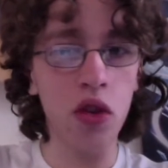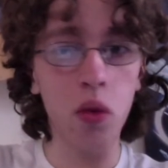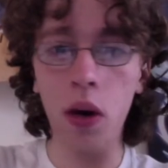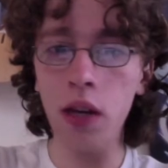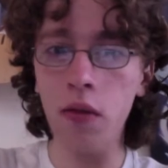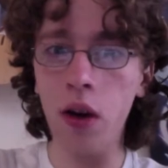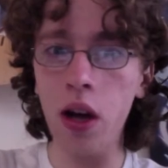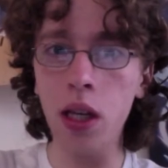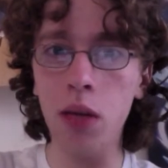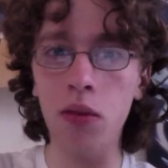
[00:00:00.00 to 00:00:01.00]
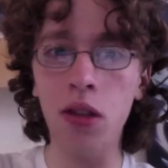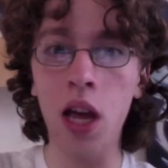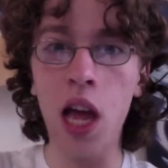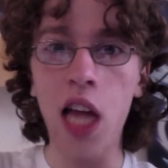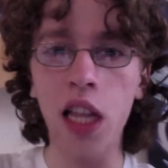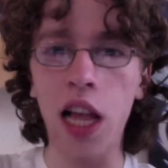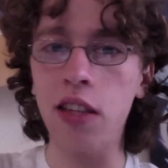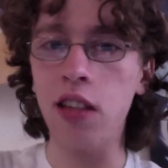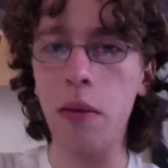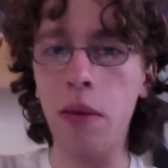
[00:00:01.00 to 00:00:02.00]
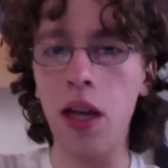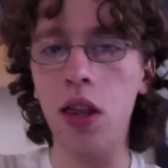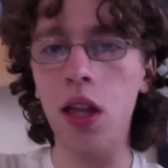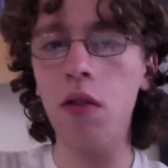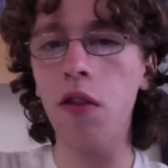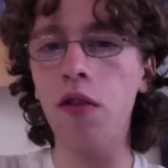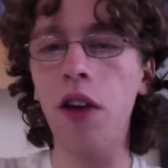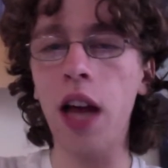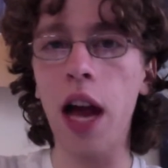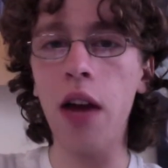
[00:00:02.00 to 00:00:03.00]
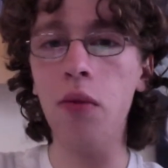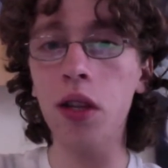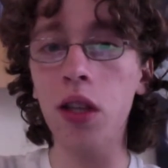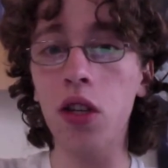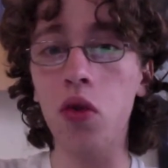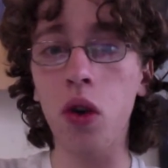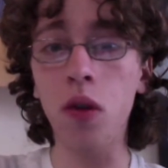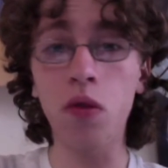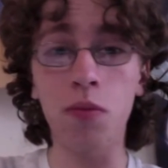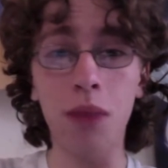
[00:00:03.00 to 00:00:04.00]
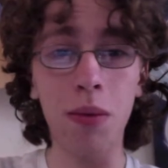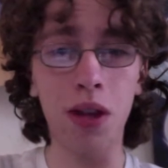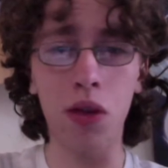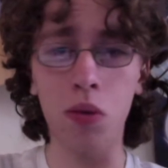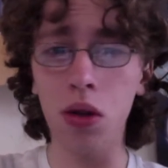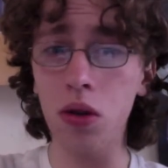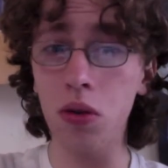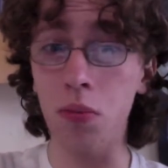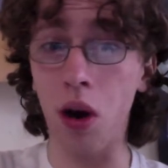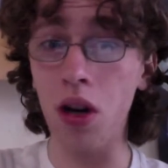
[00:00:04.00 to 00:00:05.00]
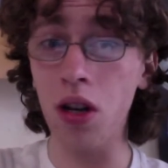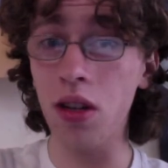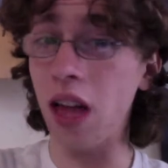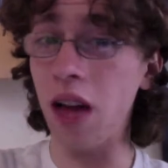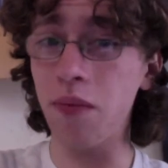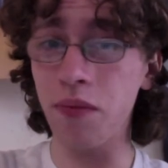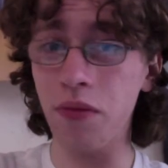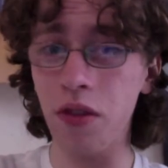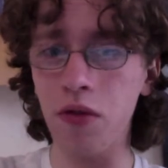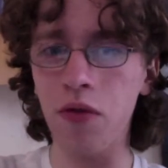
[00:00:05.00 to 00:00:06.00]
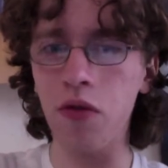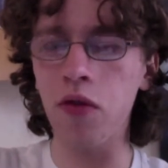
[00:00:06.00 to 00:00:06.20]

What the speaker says: The last time I can think of a fight I really enjoyed was maybe Thriller Bark, that far back.